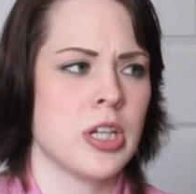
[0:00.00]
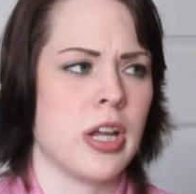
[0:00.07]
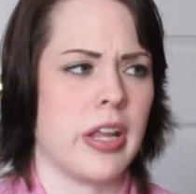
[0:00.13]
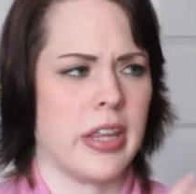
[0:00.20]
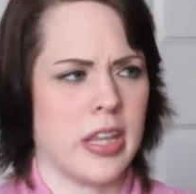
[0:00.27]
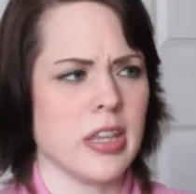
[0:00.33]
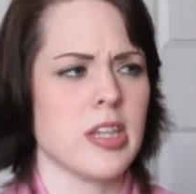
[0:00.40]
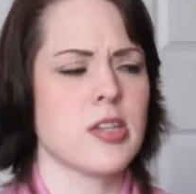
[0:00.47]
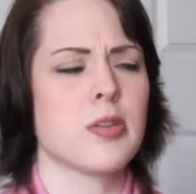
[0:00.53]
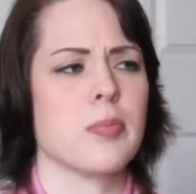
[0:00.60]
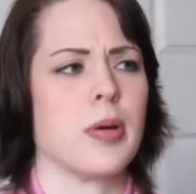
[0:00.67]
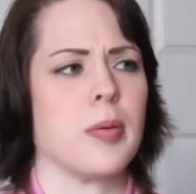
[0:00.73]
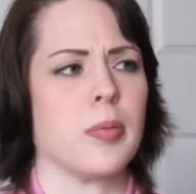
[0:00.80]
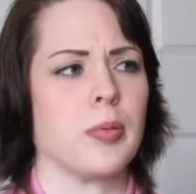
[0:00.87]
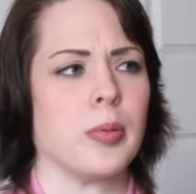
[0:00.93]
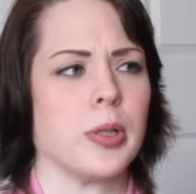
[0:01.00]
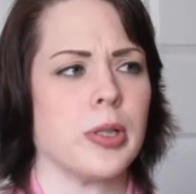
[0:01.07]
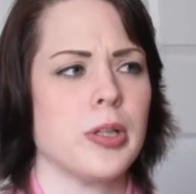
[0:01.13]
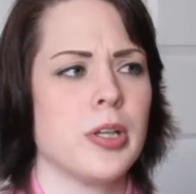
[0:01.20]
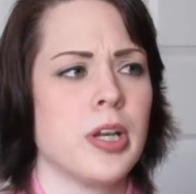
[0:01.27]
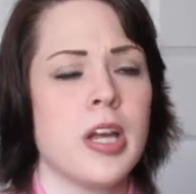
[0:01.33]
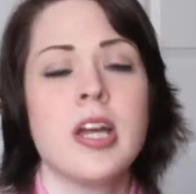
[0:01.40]
I think that's the proper
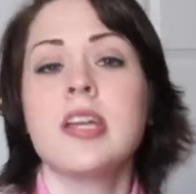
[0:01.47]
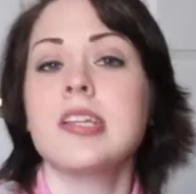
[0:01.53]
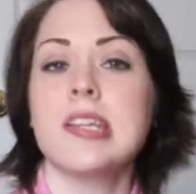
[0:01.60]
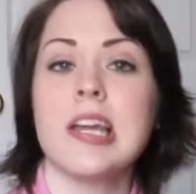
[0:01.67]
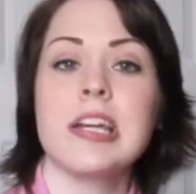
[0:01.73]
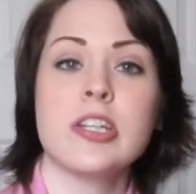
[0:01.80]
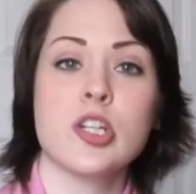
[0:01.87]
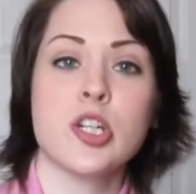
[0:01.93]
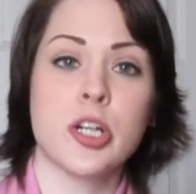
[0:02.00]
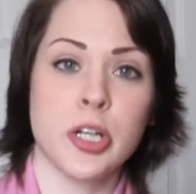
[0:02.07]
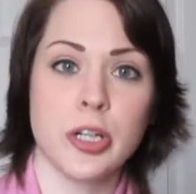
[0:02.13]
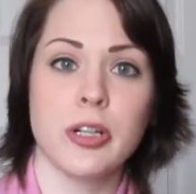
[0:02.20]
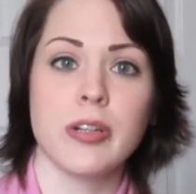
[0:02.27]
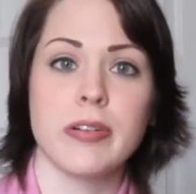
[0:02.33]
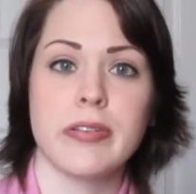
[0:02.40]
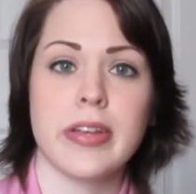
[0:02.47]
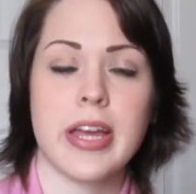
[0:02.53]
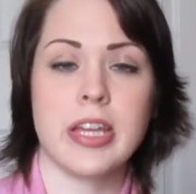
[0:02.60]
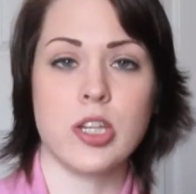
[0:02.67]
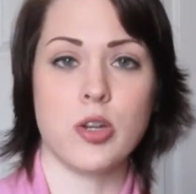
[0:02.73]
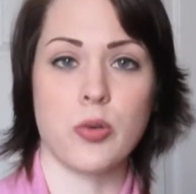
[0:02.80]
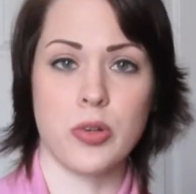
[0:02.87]
word. Slight curve
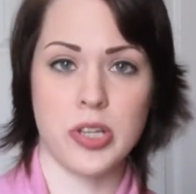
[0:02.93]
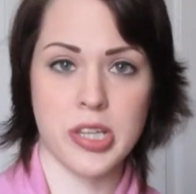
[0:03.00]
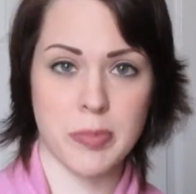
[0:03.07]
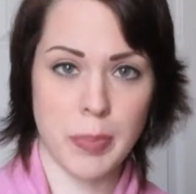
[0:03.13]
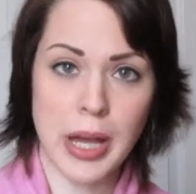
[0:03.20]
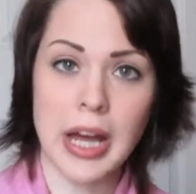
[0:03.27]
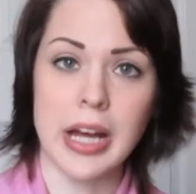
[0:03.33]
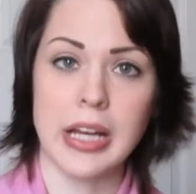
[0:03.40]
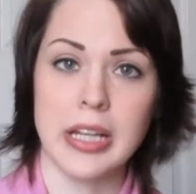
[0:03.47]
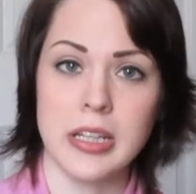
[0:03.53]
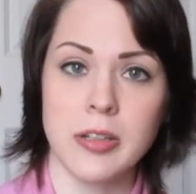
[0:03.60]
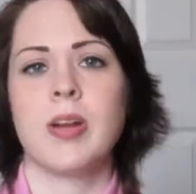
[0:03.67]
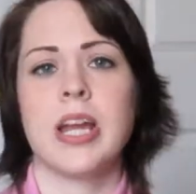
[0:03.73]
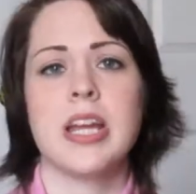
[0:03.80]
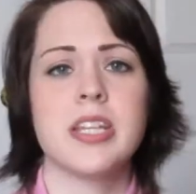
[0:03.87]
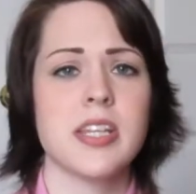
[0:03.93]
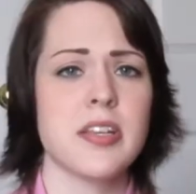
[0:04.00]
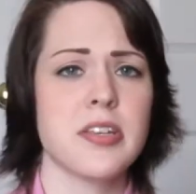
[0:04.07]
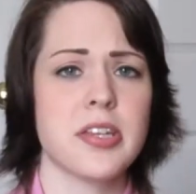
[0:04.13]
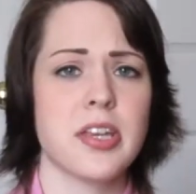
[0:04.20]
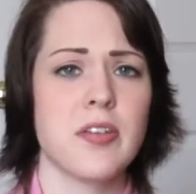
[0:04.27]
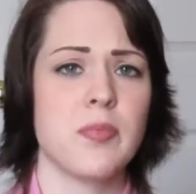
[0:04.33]
in your spine. It
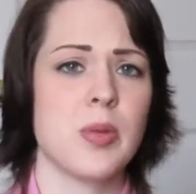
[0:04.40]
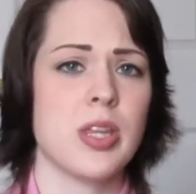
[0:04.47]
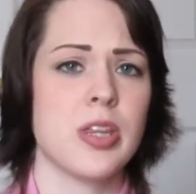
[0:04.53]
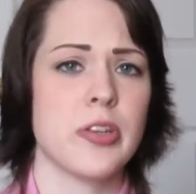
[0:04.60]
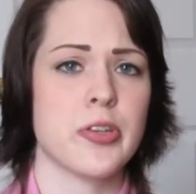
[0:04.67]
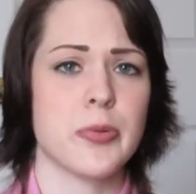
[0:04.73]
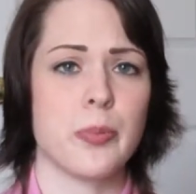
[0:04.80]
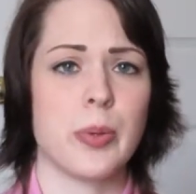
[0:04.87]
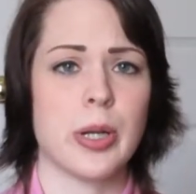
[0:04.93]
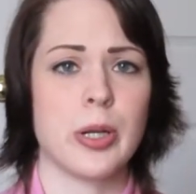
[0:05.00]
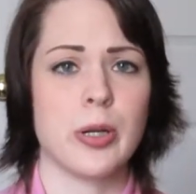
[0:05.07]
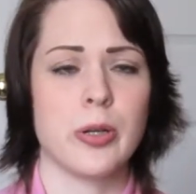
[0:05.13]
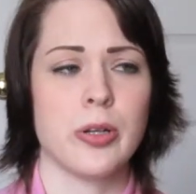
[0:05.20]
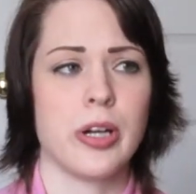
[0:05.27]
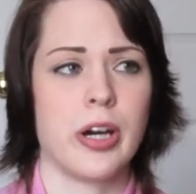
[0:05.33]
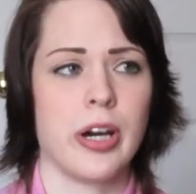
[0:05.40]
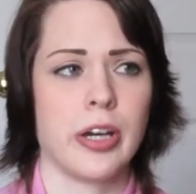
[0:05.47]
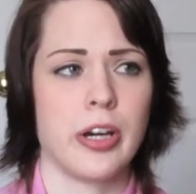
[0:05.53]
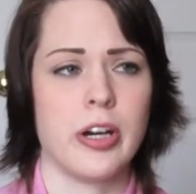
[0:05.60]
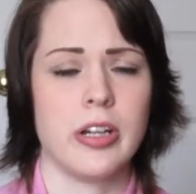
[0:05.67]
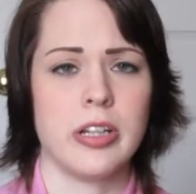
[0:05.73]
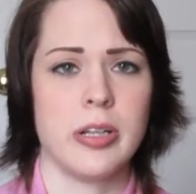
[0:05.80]
does give me this weird, I
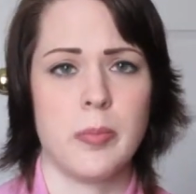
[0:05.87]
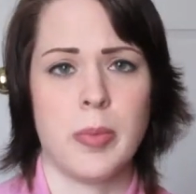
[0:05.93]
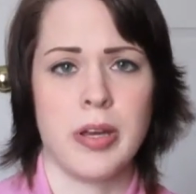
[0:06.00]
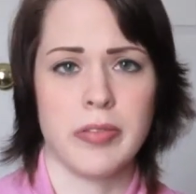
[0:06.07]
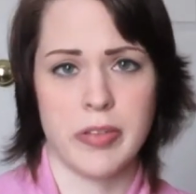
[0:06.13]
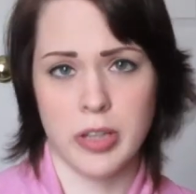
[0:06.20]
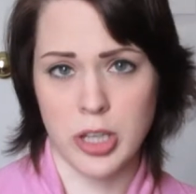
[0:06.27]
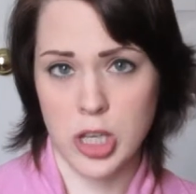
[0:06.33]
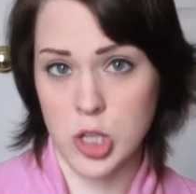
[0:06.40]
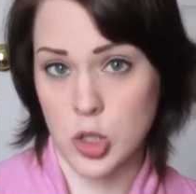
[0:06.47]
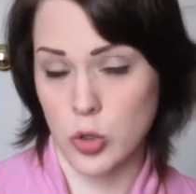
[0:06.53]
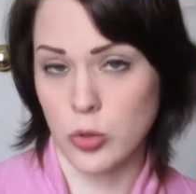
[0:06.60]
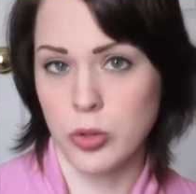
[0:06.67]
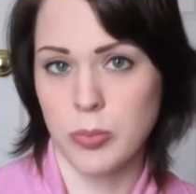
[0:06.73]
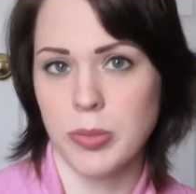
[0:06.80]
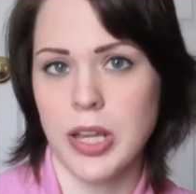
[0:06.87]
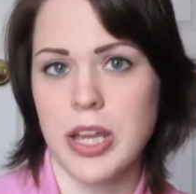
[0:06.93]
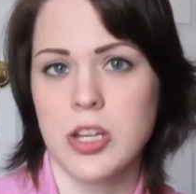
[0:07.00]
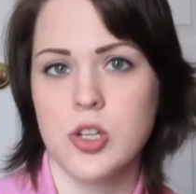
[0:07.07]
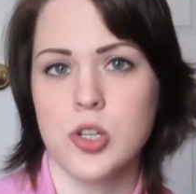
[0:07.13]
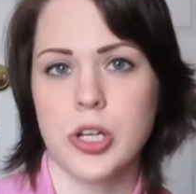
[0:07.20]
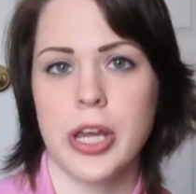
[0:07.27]
call it my funky shoulder
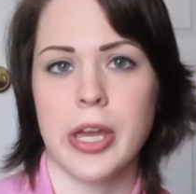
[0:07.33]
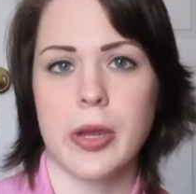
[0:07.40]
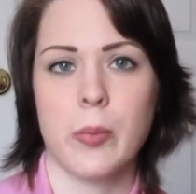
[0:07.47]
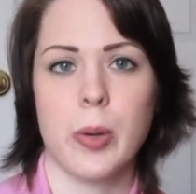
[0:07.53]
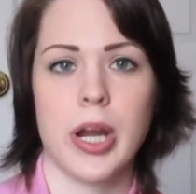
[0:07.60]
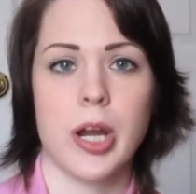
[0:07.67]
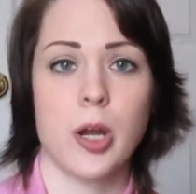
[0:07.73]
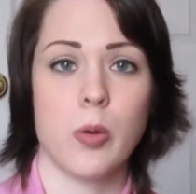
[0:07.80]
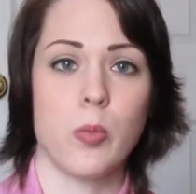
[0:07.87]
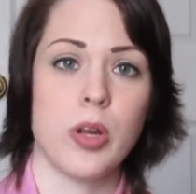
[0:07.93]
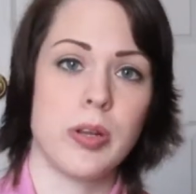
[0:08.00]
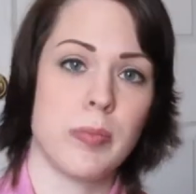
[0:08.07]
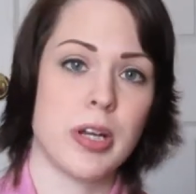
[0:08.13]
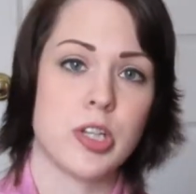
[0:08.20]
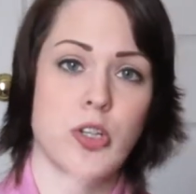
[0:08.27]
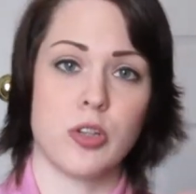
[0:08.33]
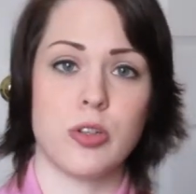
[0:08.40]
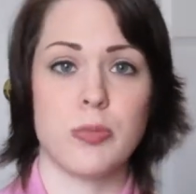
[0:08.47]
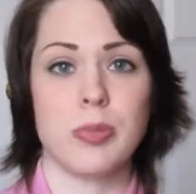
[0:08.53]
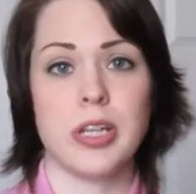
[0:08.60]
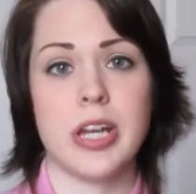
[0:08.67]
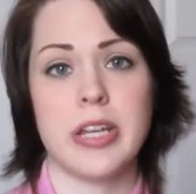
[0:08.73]
blade trick, where one of my
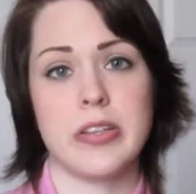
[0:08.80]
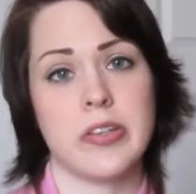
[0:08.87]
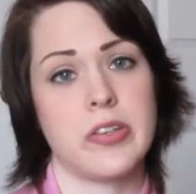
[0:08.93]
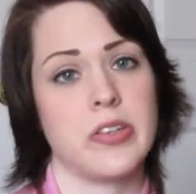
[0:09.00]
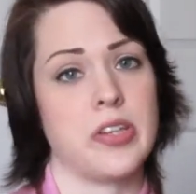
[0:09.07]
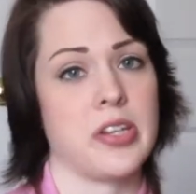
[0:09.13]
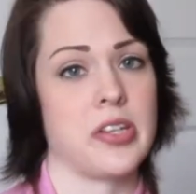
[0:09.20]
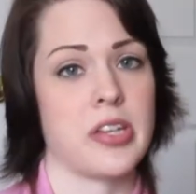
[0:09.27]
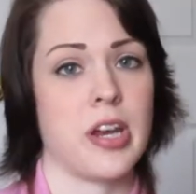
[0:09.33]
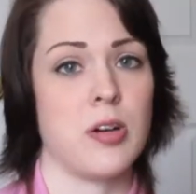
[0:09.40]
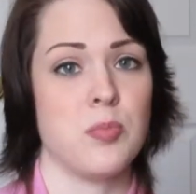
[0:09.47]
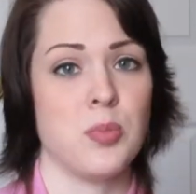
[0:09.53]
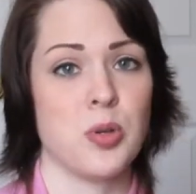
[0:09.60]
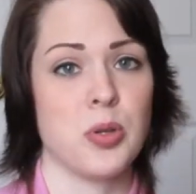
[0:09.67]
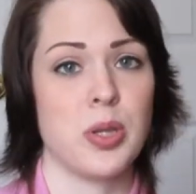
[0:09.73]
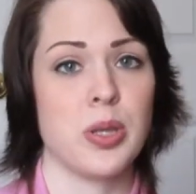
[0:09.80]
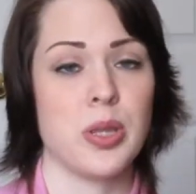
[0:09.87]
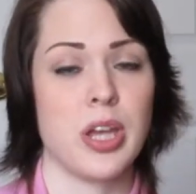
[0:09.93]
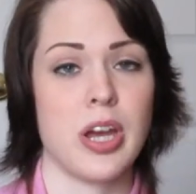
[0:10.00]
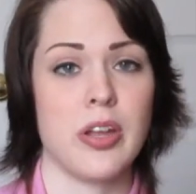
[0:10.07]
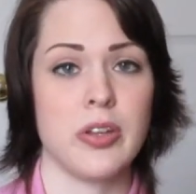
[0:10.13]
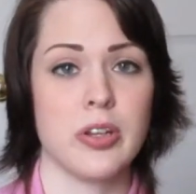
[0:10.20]
shoulder blades sticks out more than
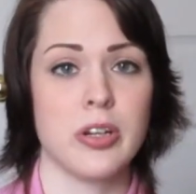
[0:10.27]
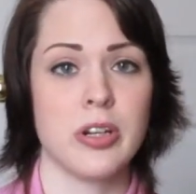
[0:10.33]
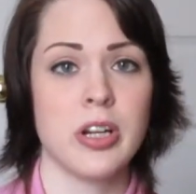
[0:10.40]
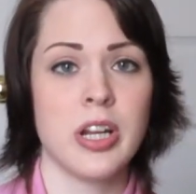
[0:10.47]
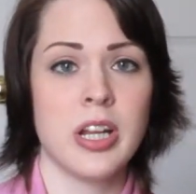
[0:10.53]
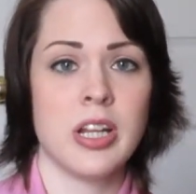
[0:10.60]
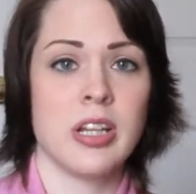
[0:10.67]
the other,